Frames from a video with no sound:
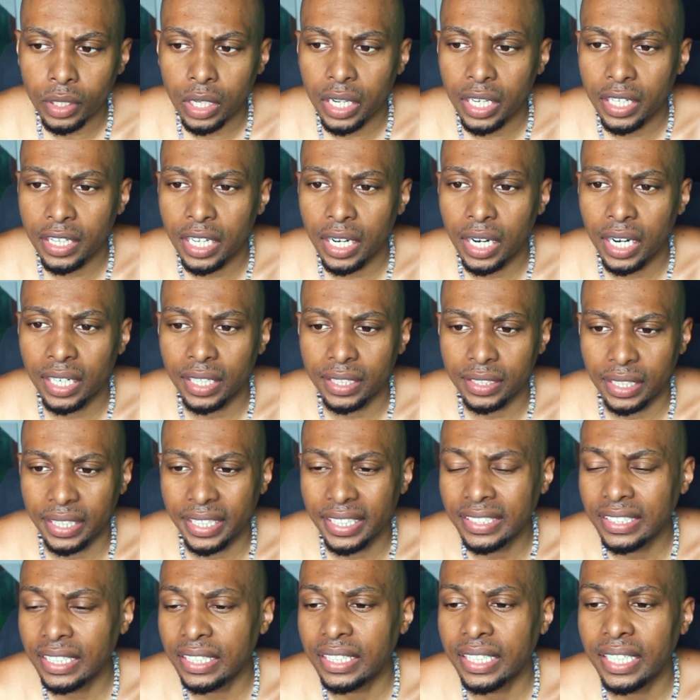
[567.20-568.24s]
the
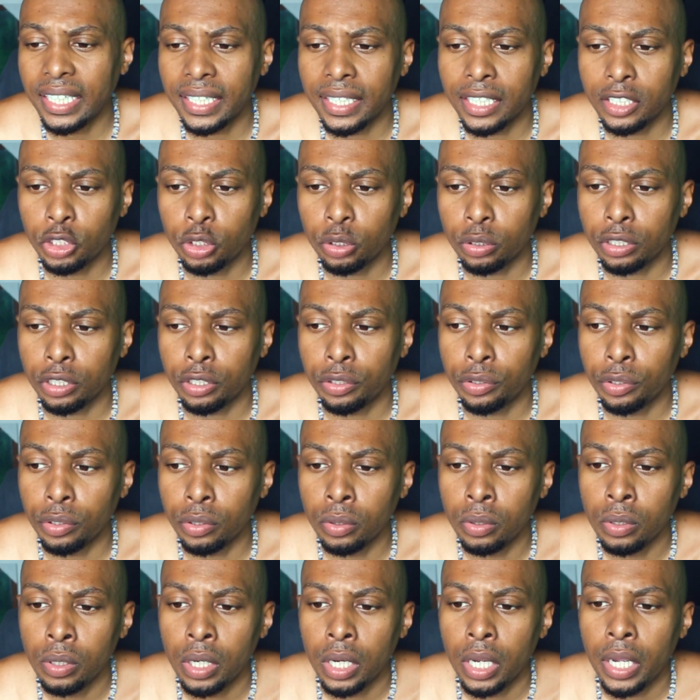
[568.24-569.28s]
easy thing that you could
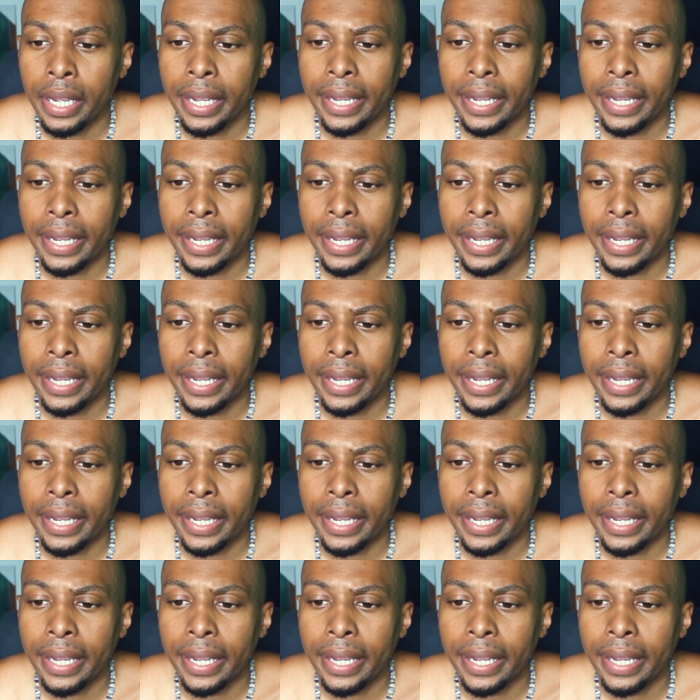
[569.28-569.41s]
do